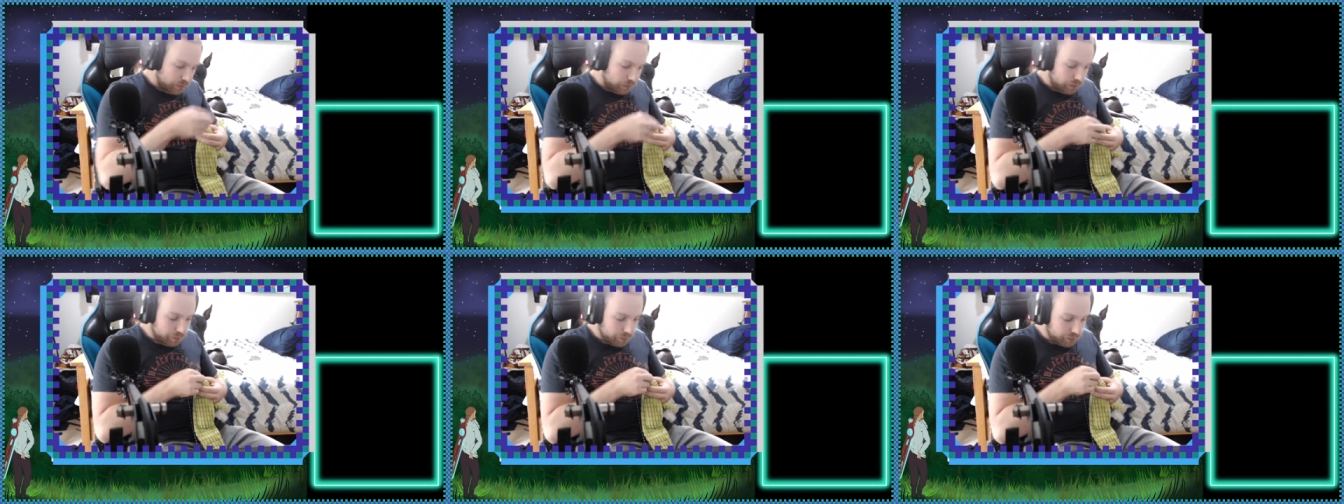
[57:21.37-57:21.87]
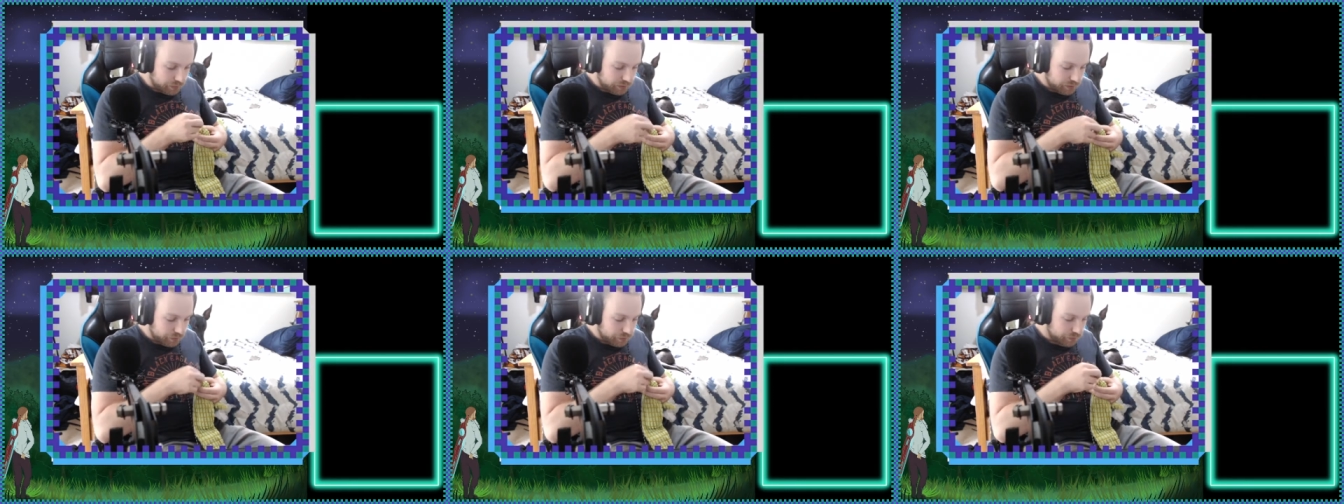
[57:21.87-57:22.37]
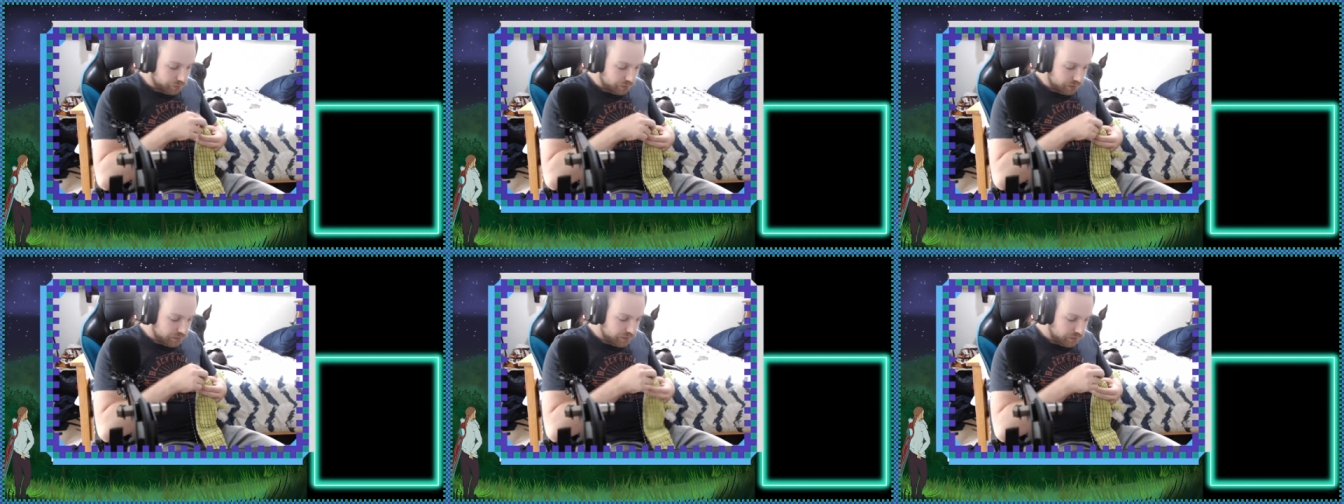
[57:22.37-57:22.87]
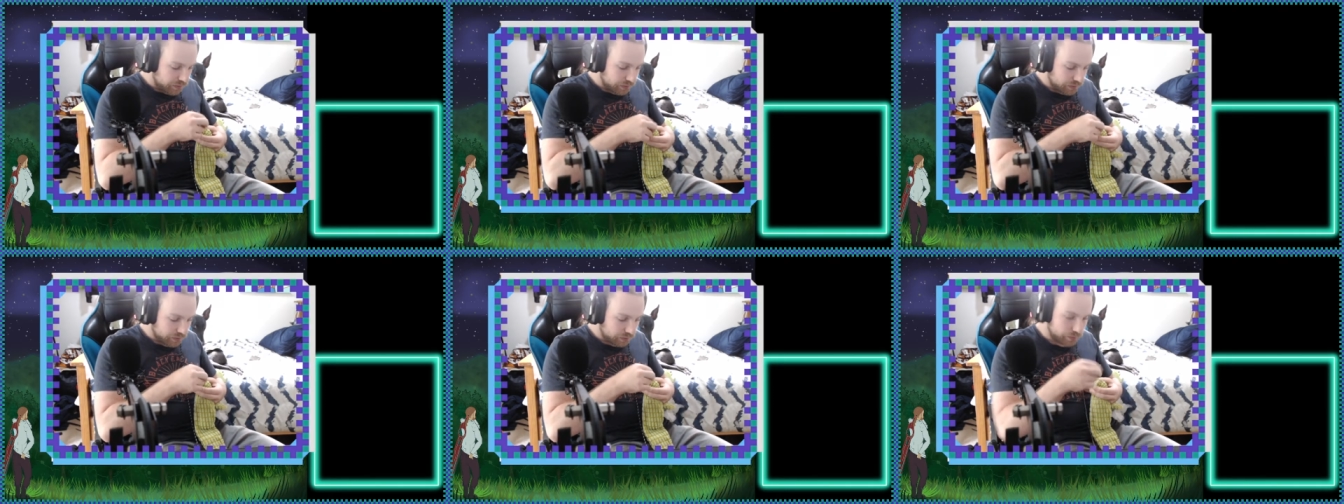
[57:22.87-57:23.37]
I'm going to pull out the old threads,
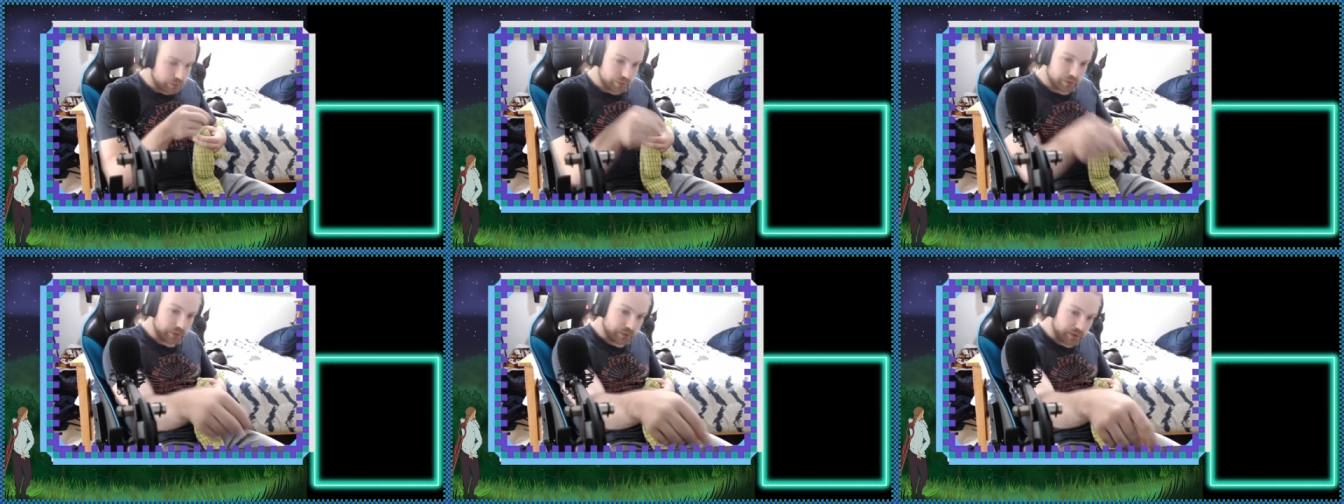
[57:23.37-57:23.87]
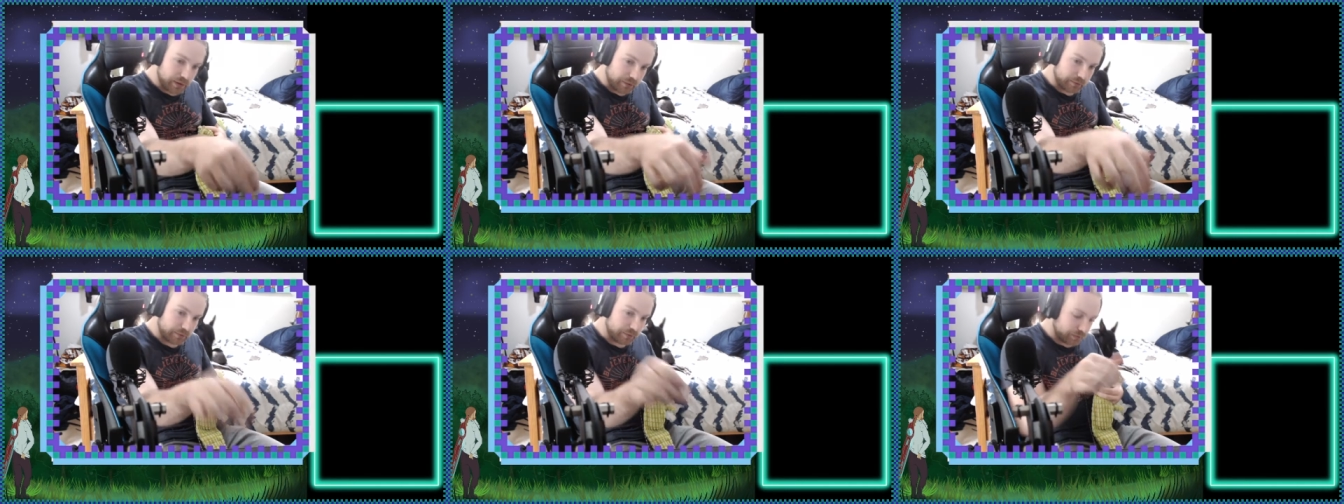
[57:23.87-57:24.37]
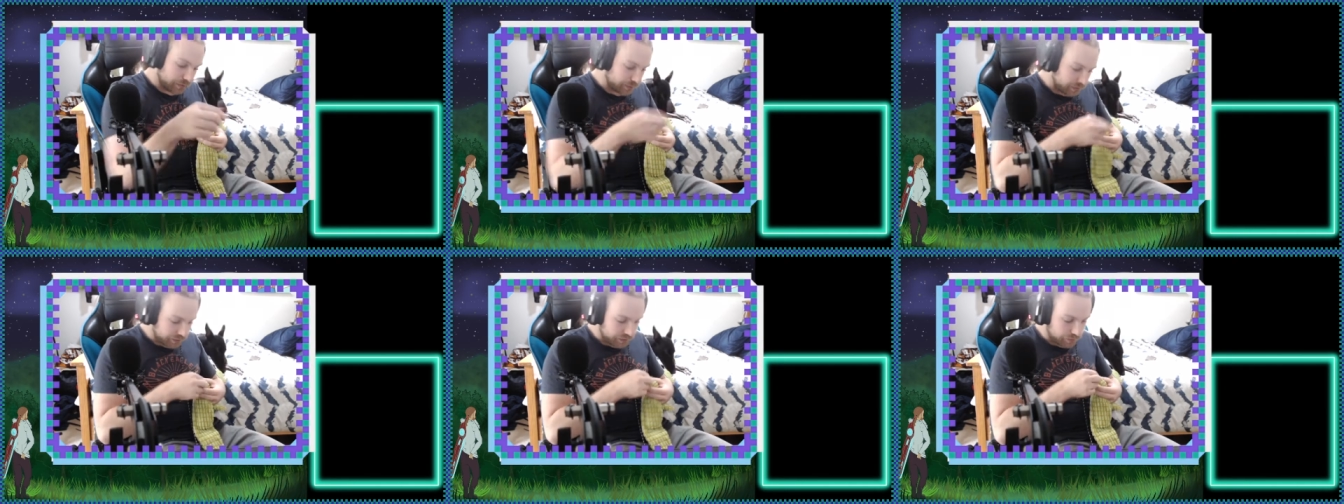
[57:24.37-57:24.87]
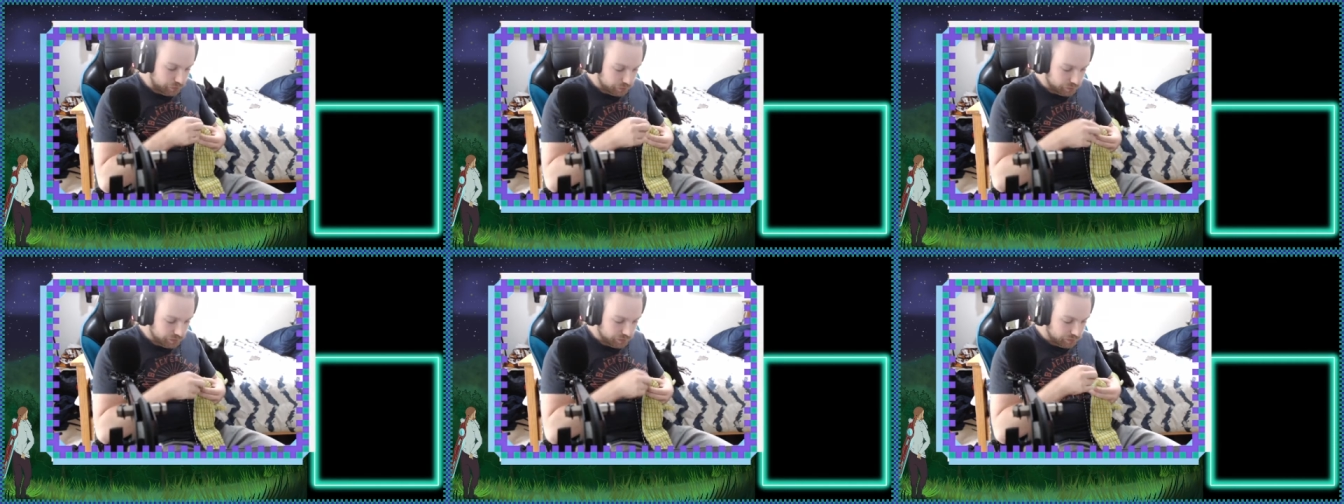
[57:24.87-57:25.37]
all of the old stuff that's
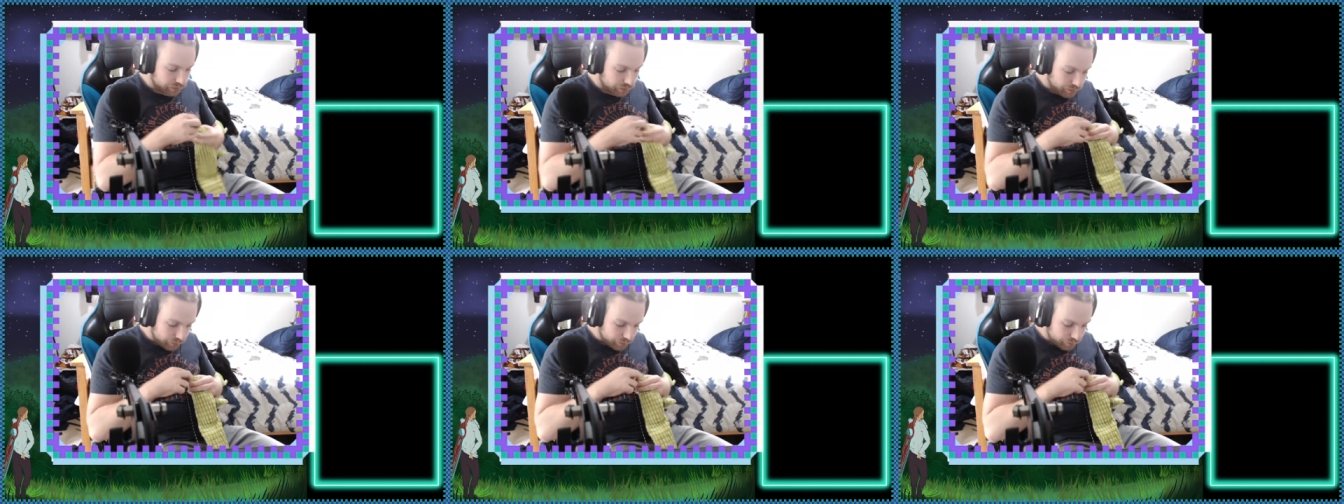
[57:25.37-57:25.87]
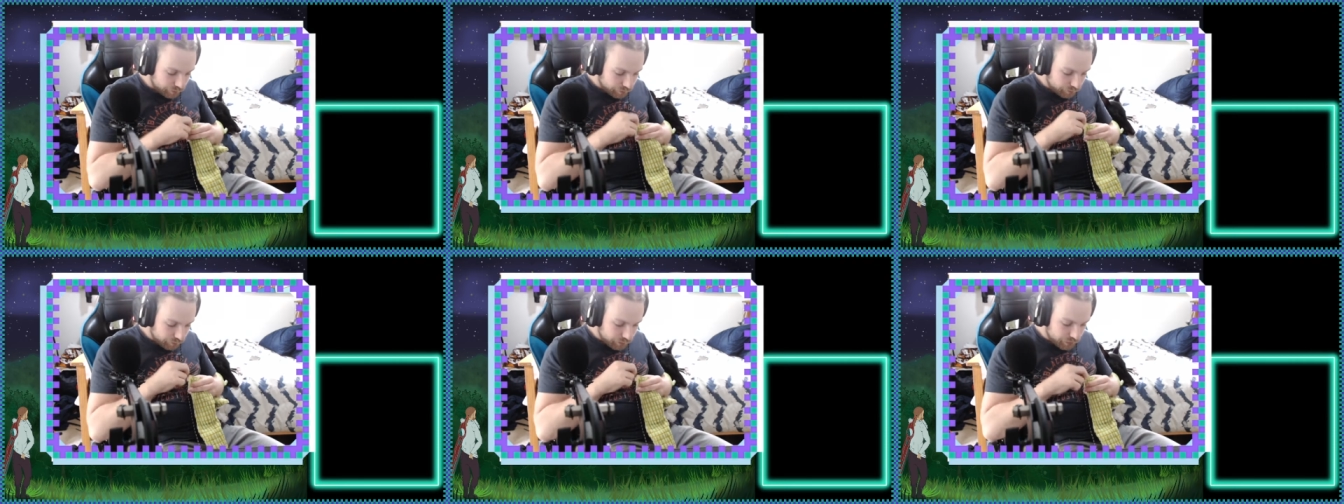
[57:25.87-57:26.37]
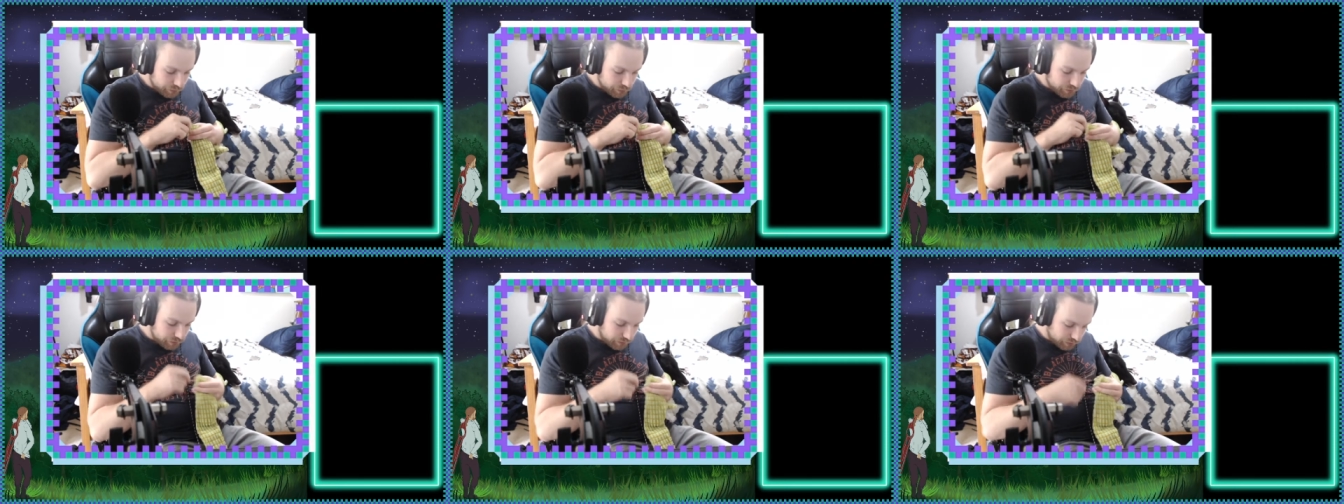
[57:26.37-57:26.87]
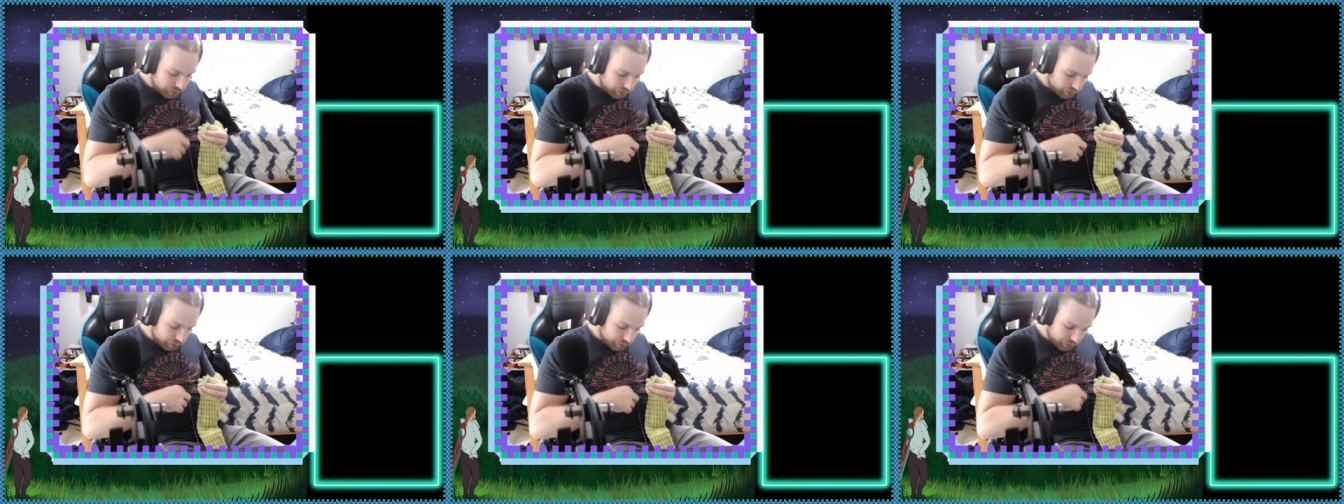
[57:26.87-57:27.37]
loose and just
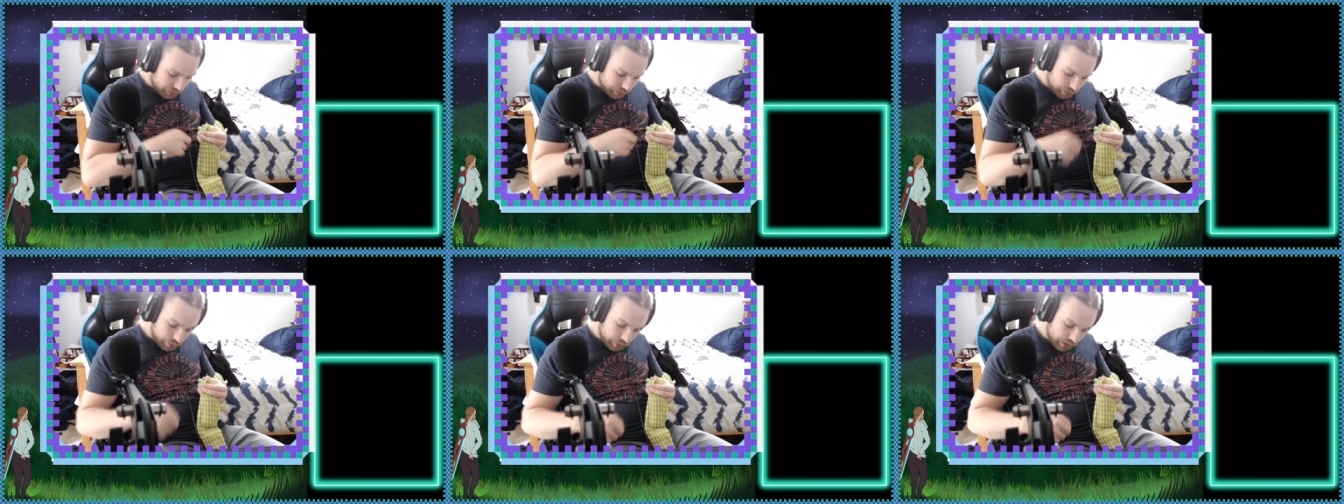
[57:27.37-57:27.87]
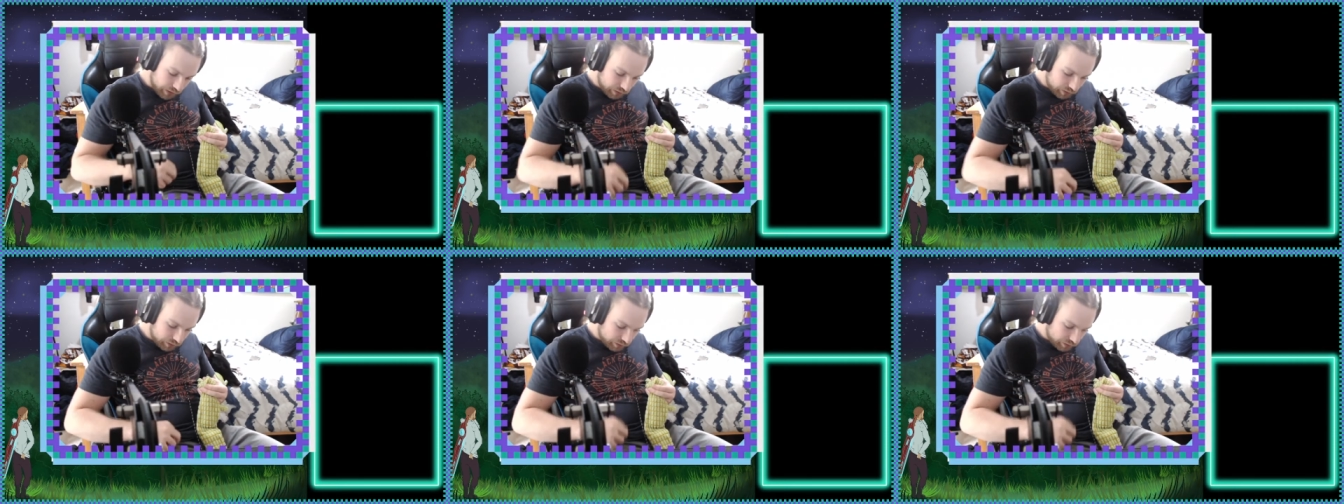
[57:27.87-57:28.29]
in the way.